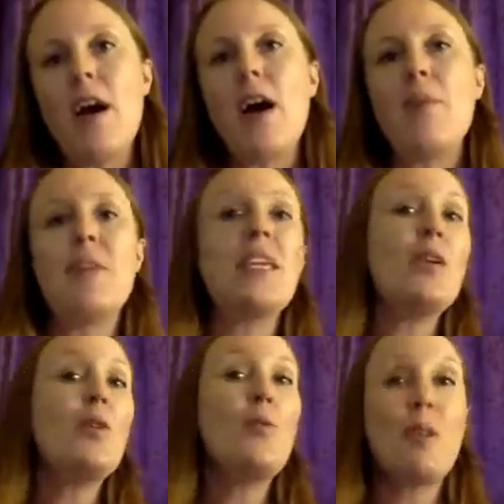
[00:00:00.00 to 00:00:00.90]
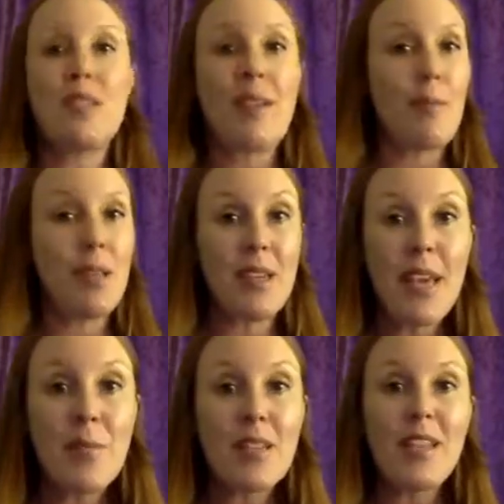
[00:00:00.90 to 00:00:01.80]
He Who Must Not Be
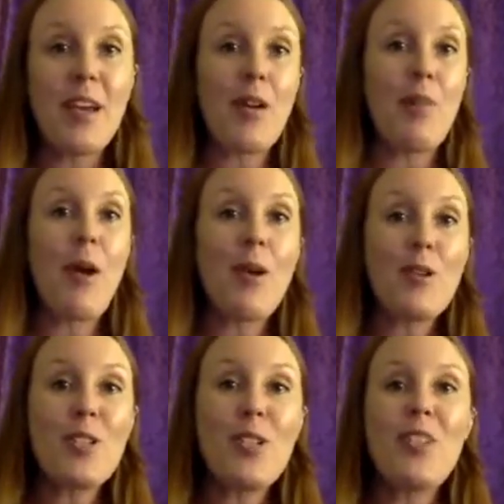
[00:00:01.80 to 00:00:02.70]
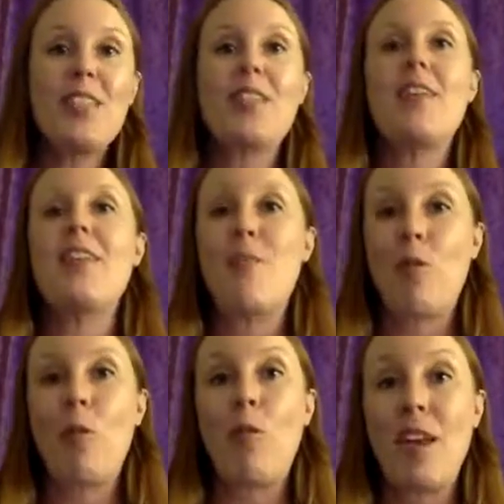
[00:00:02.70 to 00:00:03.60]
Named in the Harry Potter series,
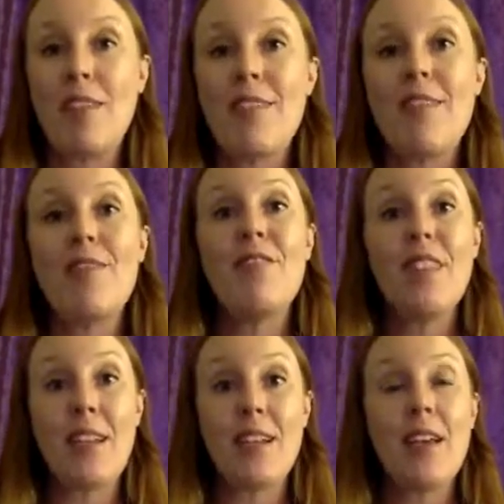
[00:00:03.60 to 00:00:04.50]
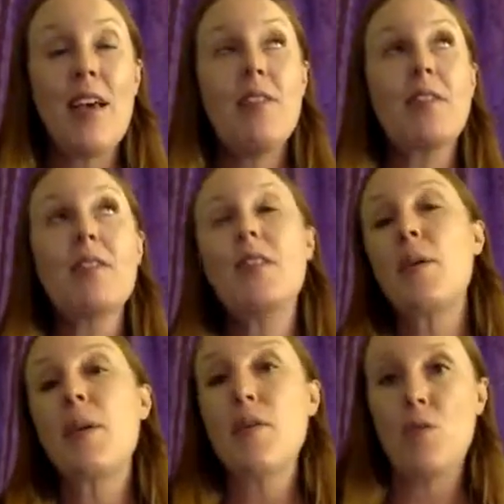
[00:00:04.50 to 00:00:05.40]
another great villain. Now let's think
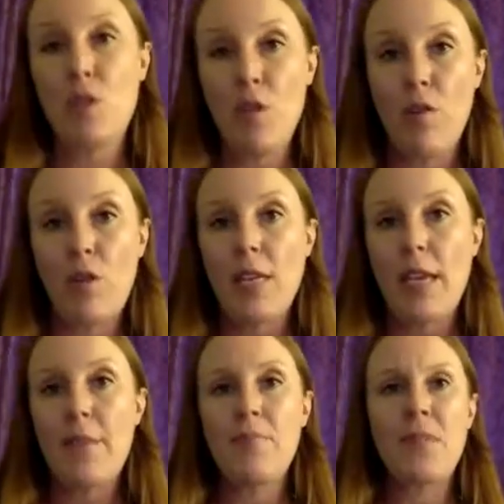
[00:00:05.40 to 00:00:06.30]
about those two for a second.